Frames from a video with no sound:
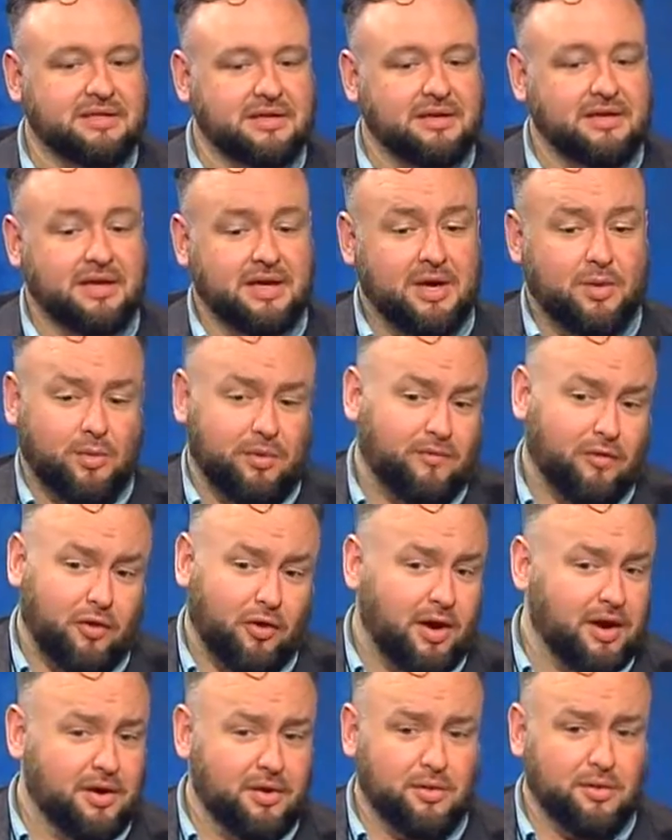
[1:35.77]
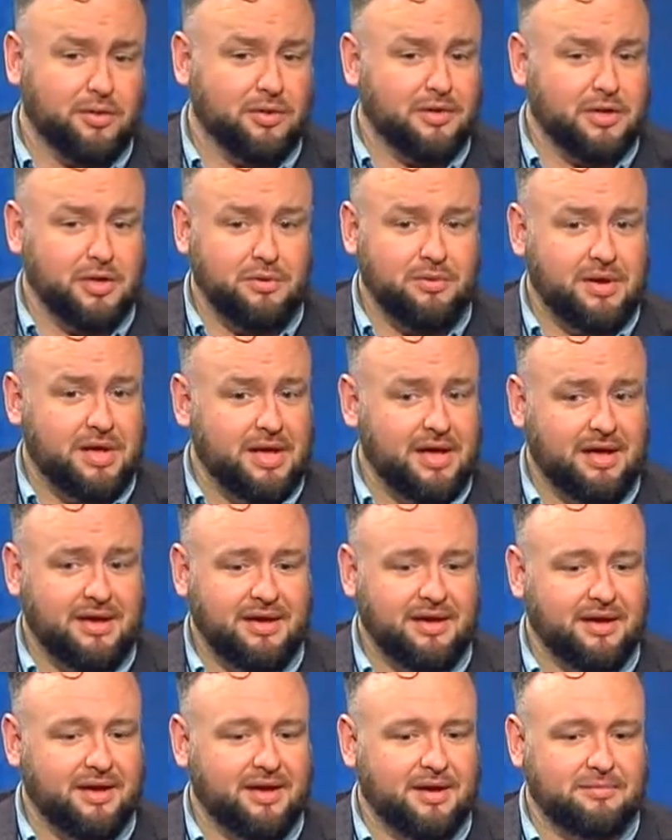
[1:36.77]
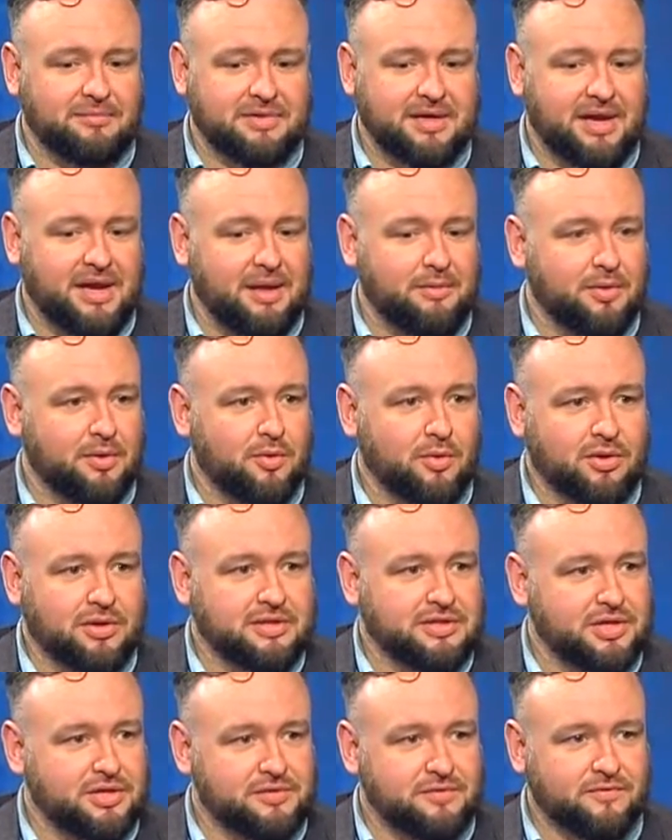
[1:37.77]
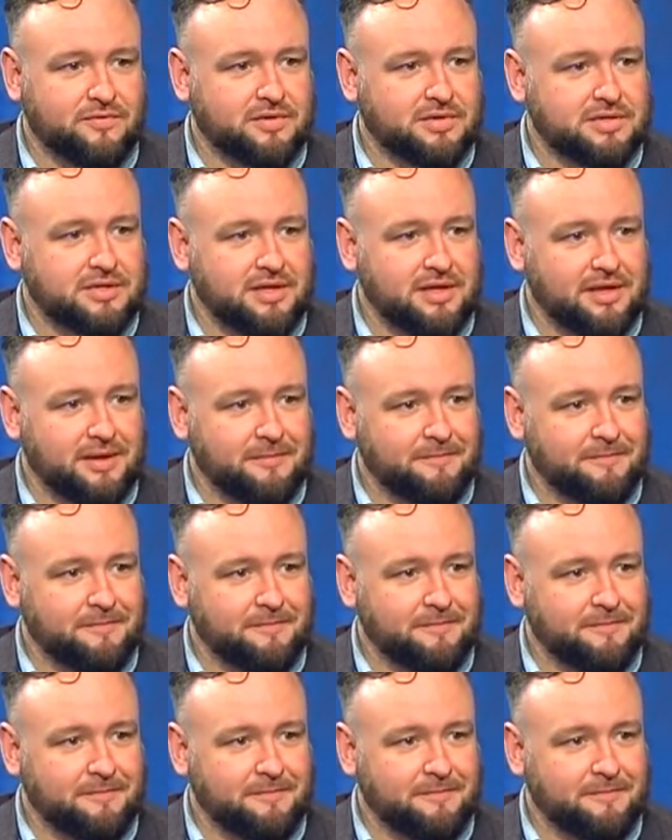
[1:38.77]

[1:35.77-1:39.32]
And we've created a really unique, dynamic organization for the city.